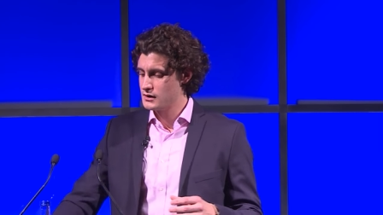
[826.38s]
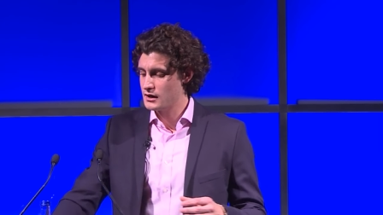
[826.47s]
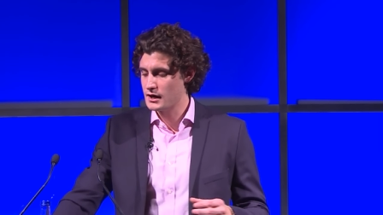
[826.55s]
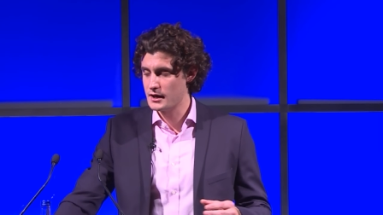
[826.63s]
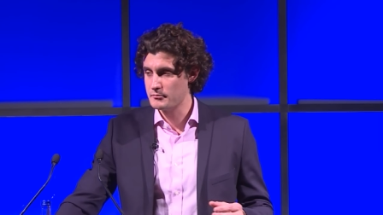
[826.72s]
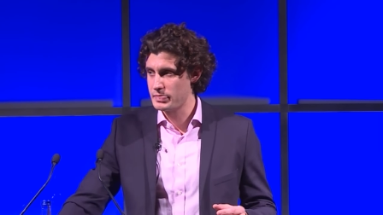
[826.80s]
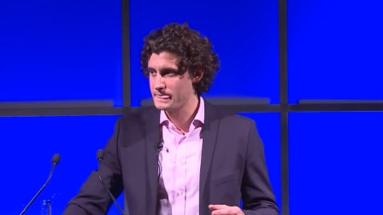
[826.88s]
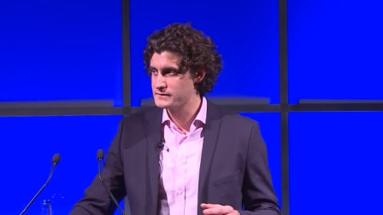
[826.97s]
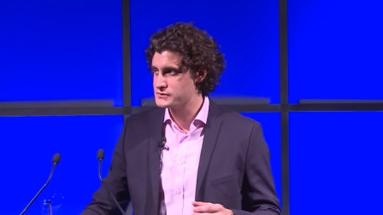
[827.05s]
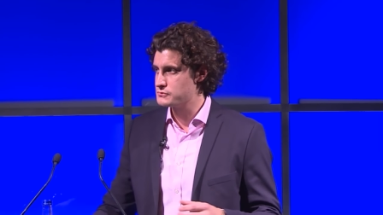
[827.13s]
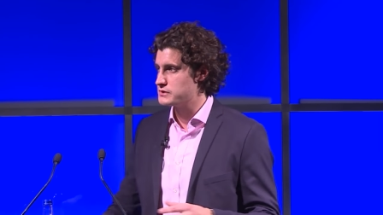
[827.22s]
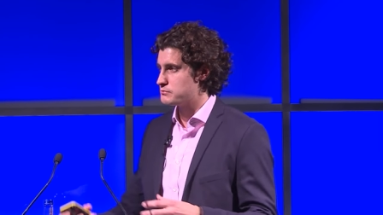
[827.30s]
Um,
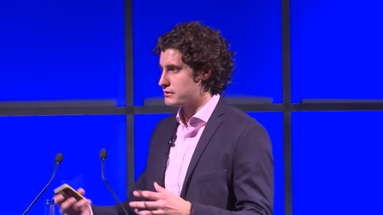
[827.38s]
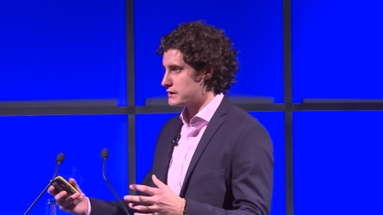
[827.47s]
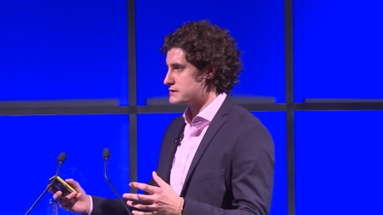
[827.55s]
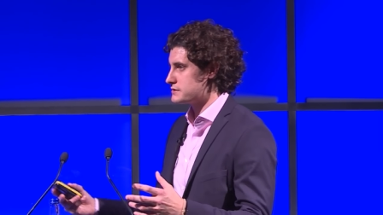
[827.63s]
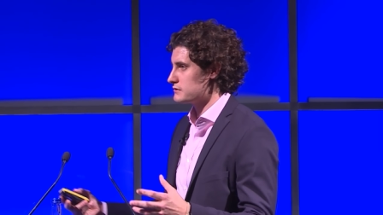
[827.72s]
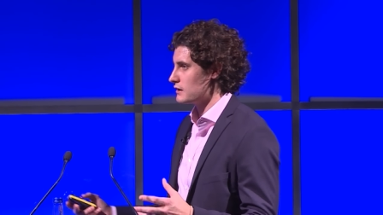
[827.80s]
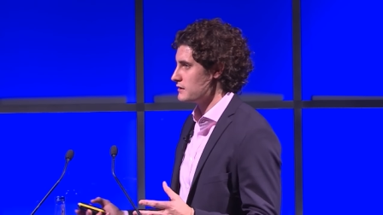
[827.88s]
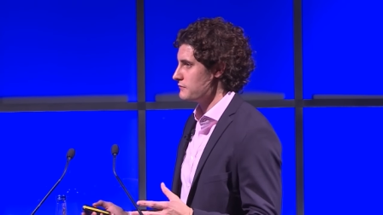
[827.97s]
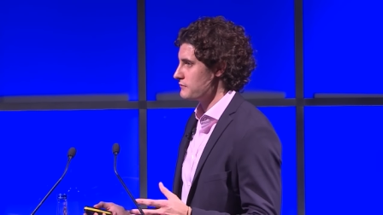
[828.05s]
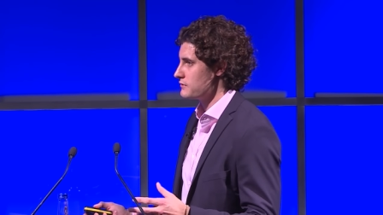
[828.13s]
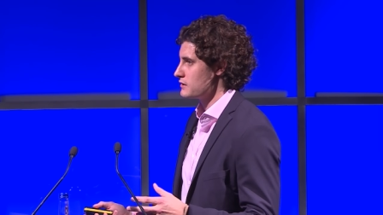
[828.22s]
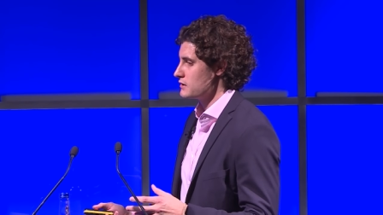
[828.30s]
and so we bring it to
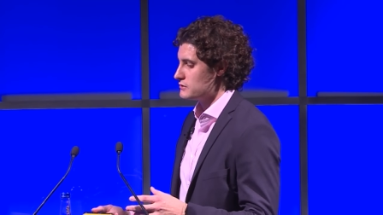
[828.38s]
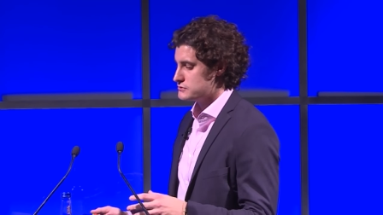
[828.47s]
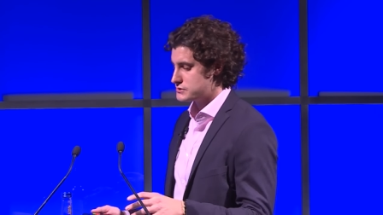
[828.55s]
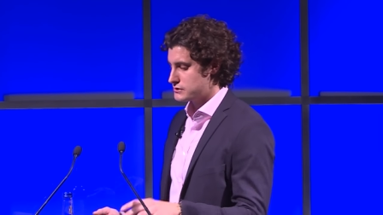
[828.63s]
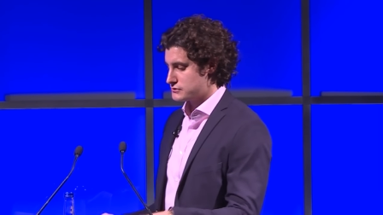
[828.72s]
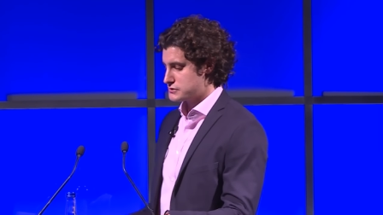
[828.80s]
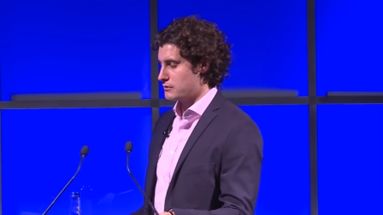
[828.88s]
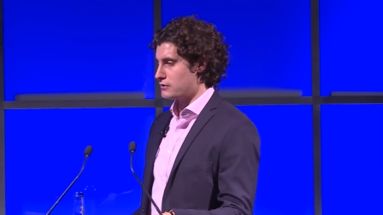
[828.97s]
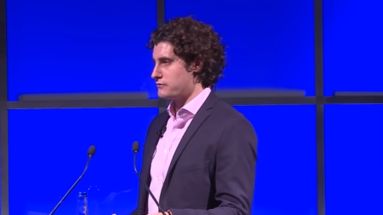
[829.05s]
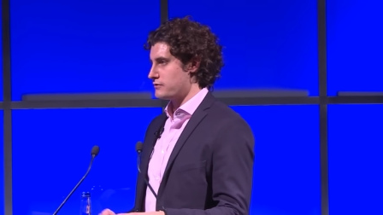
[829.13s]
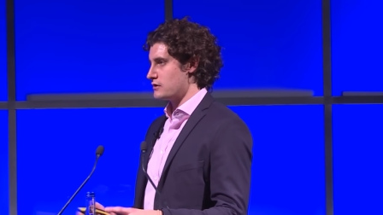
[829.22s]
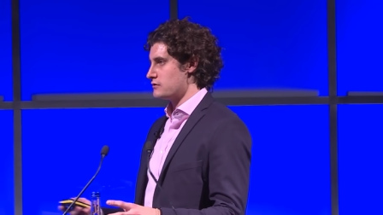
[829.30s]
life using your
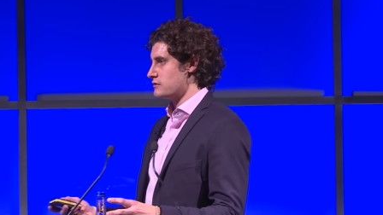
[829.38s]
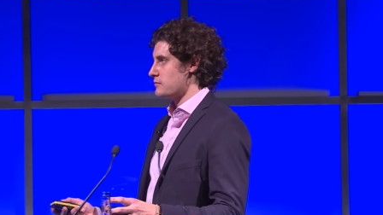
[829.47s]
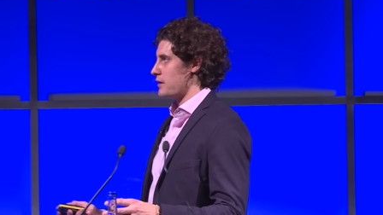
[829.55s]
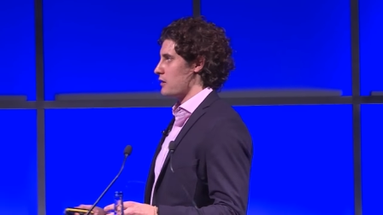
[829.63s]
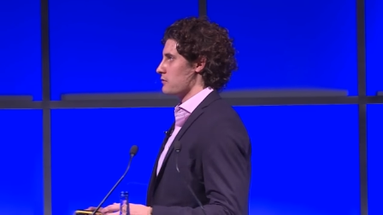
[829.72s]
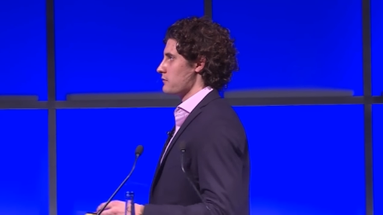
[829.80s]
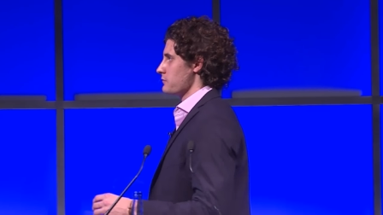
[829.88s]
smartphone and the power of